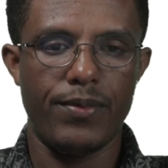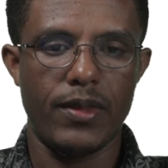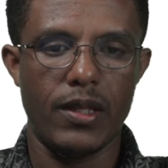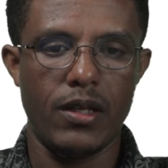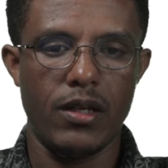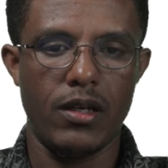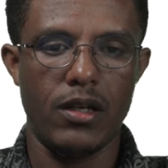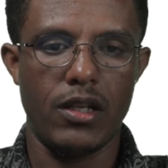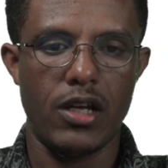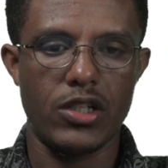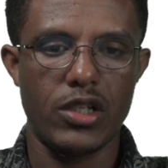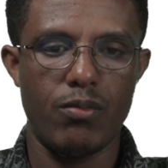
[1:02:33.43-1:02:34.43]

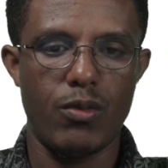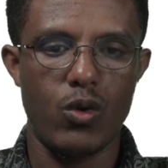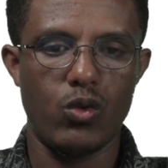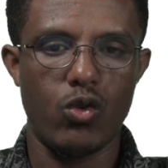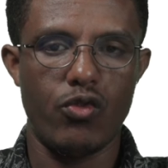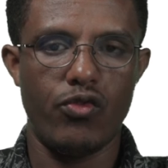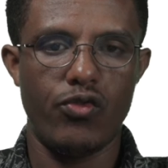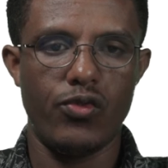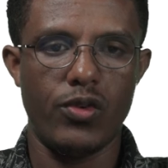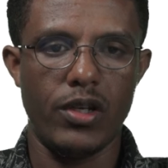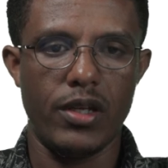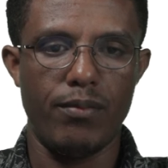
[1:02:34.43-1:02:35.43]
large amount of
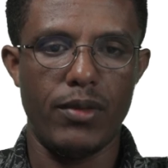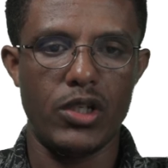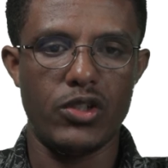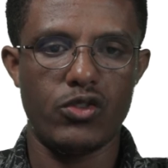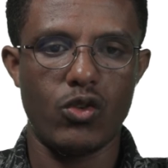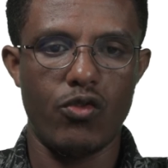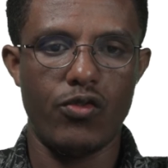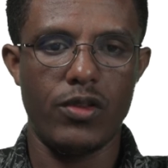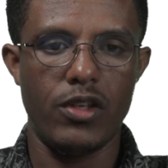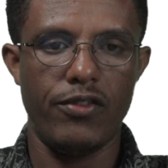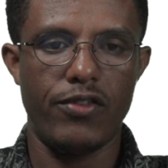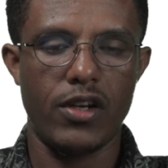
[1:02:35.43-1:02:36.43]
images of
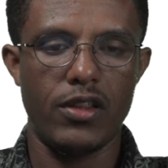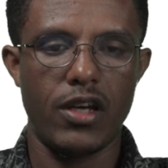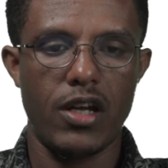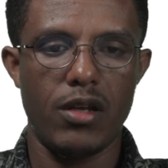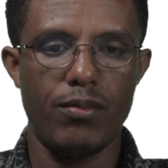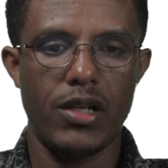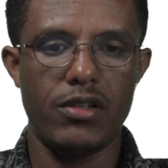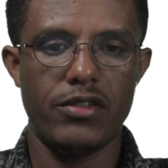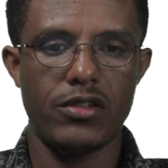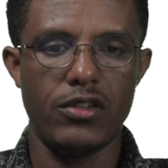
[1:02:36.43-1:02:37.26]
different animals.